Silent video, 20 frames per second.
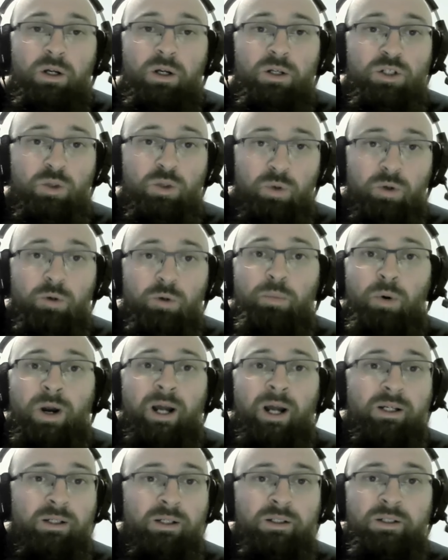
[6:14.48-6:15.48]
So we would
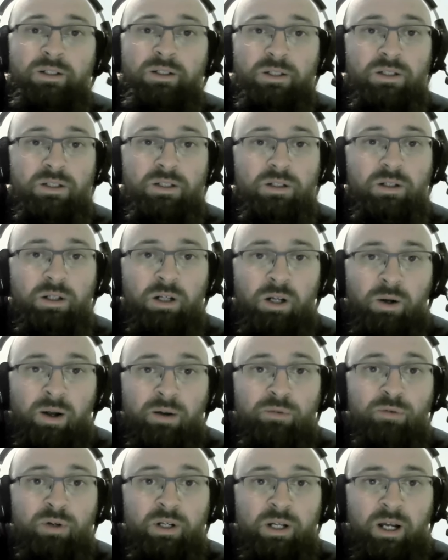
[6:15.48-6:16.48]
practice, you know,
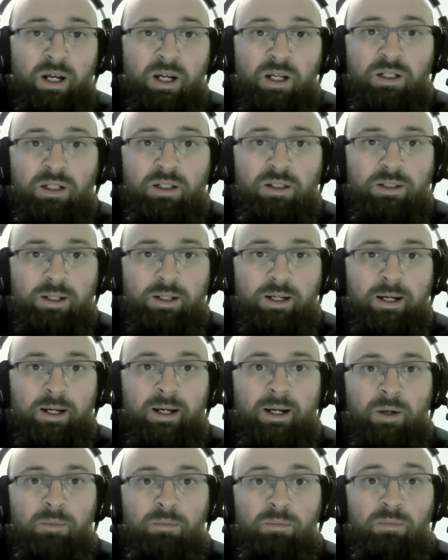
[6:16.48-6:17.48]
every day,
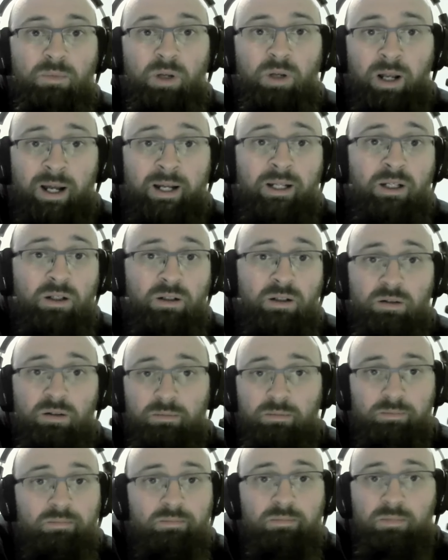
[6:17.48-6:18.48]
like,
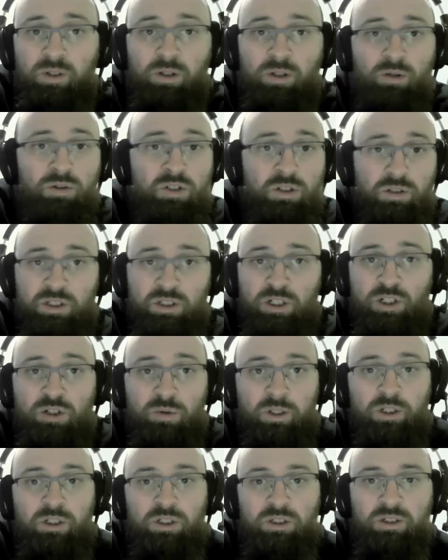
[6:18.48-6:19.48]
you know,
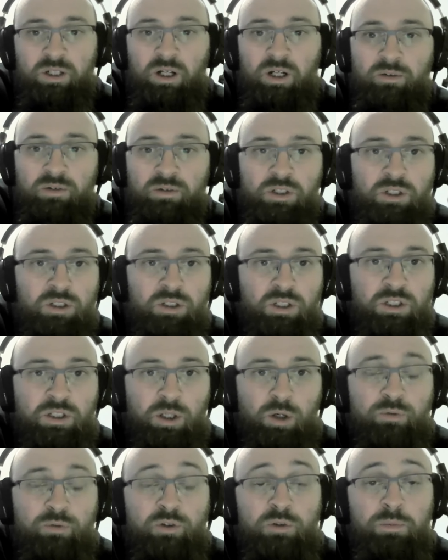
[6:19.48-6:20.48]
situations that obviously
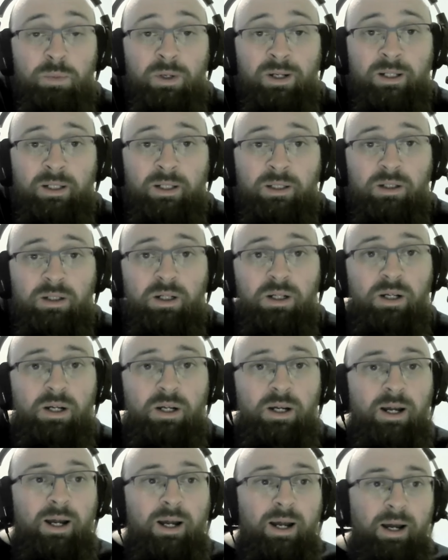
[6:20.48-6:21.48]
yourself has been in.
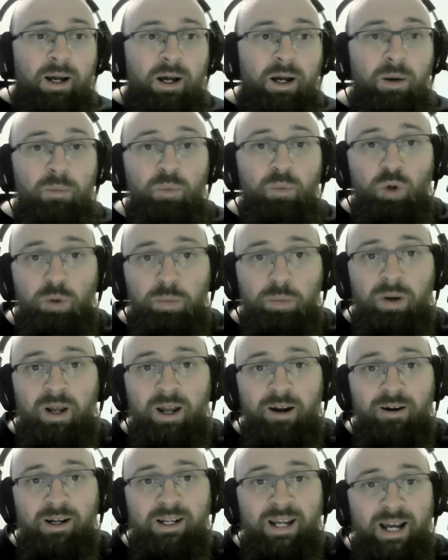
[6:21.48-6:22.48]
We would
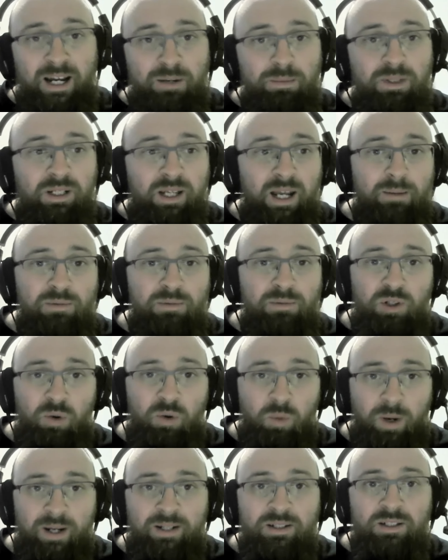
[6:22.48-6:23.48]
play our academy games on a
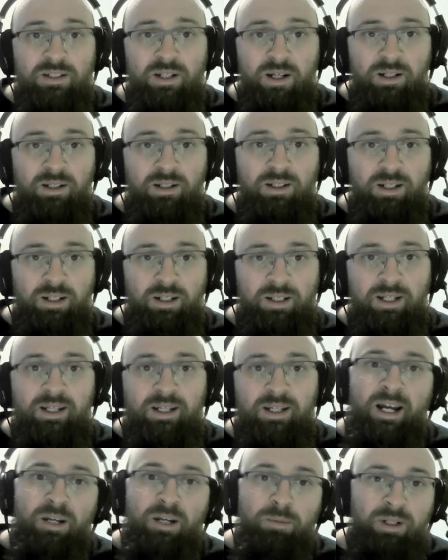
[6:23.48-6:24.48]
Wednesday in the
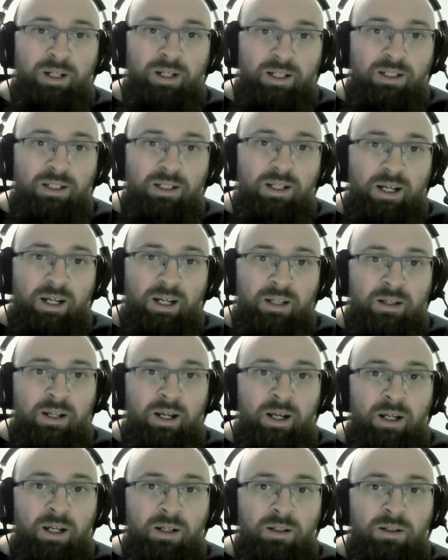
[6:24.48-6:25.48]
academy league, and
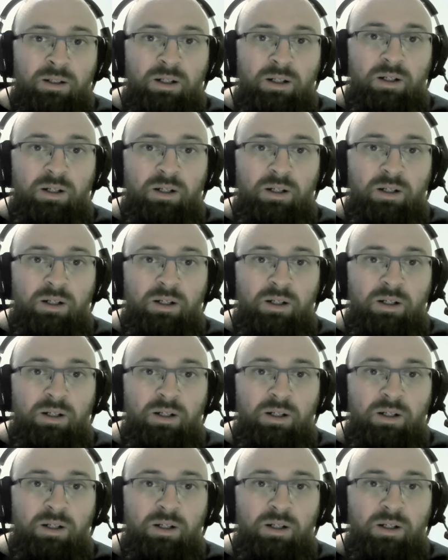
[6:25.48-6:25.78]
then